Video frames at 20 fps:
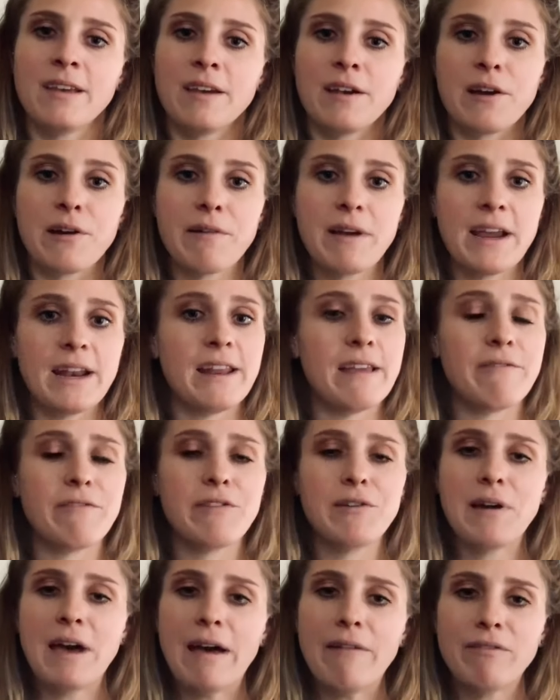All right, if
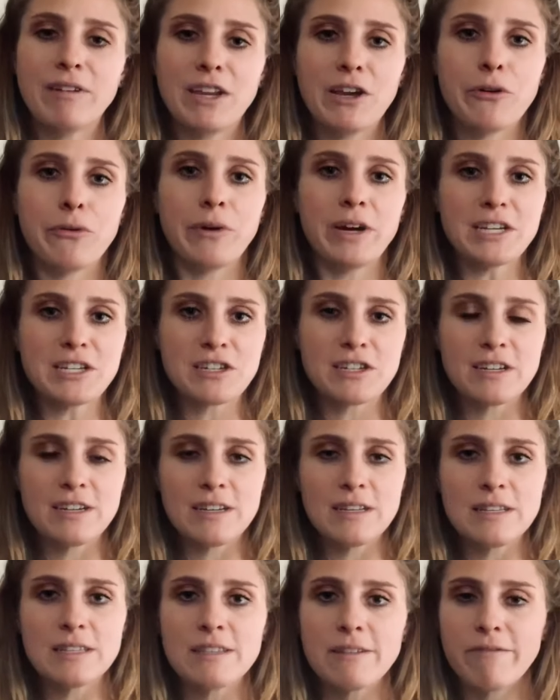you have any
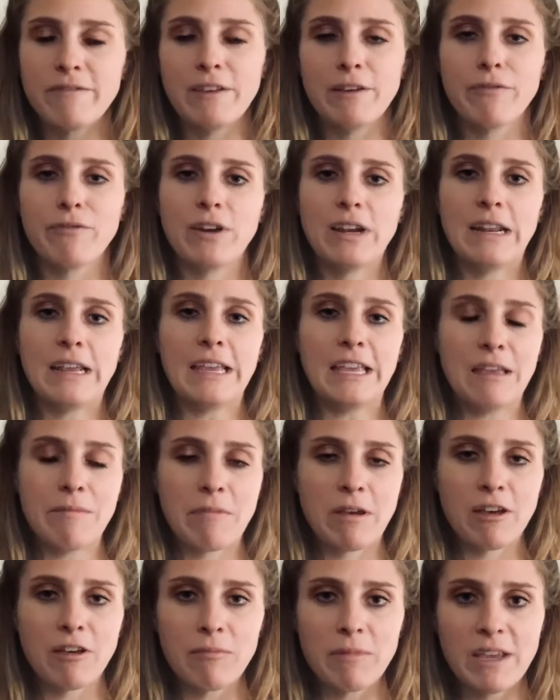questions, feel free to
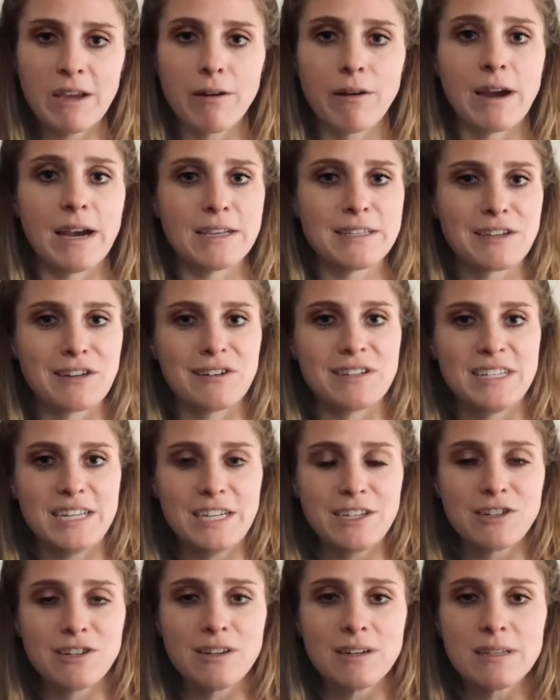email me or ask your
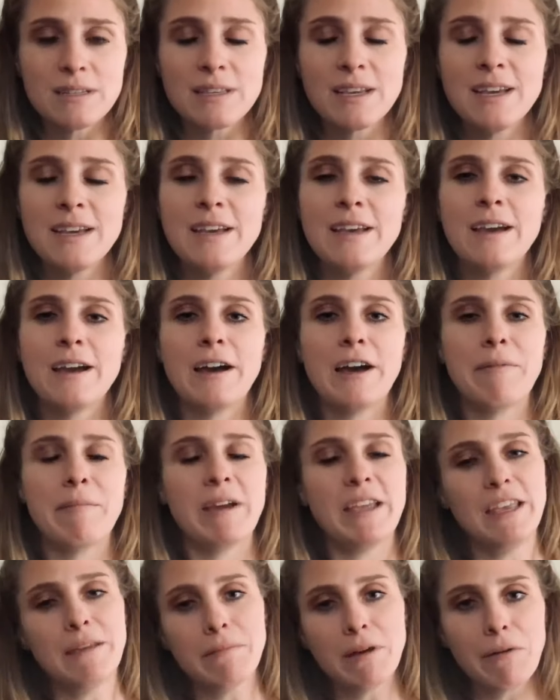teachers. My
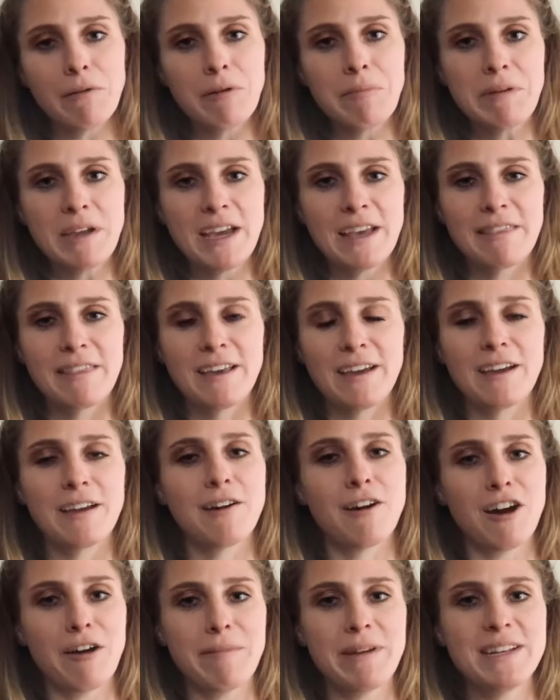email will be at the
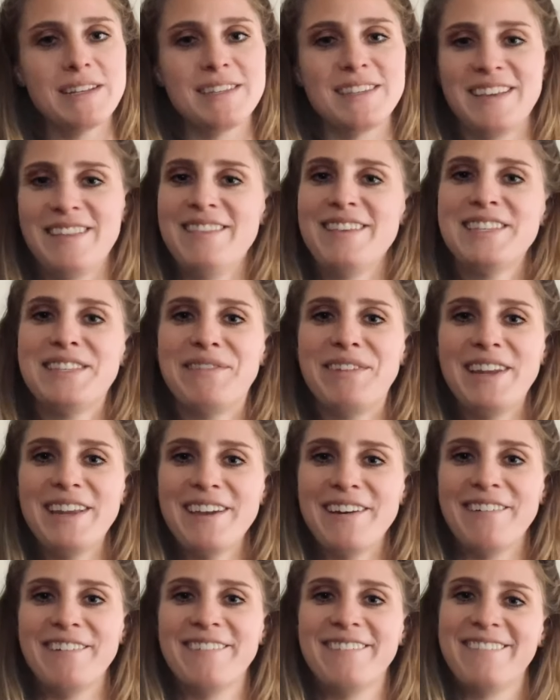comments in this
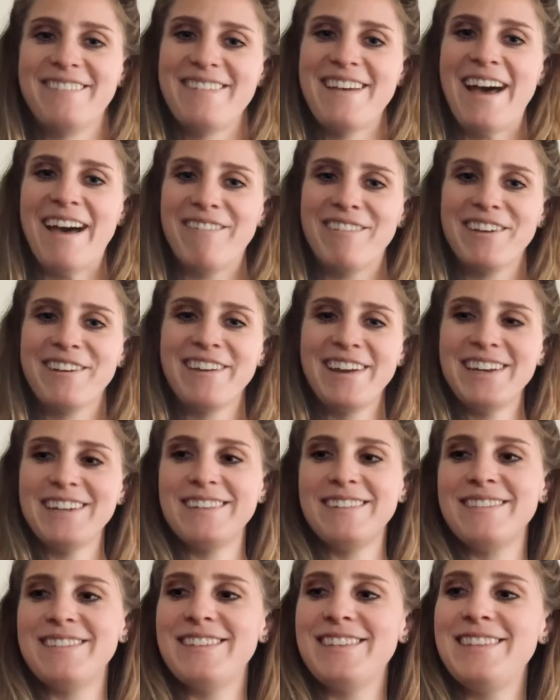video. Have a great
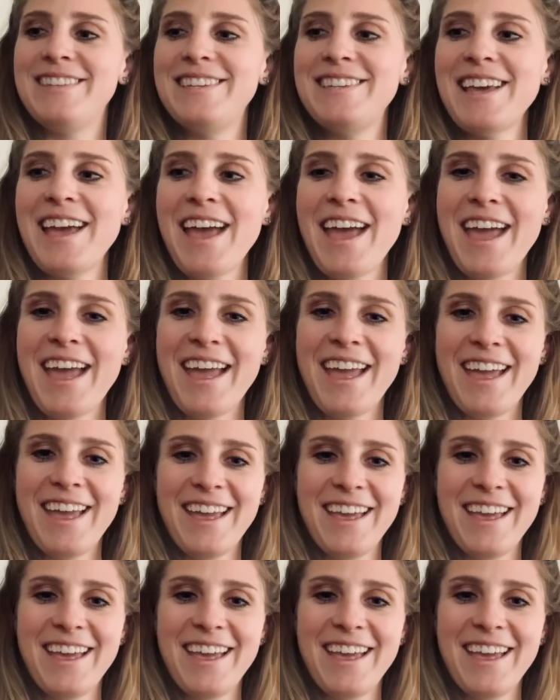day.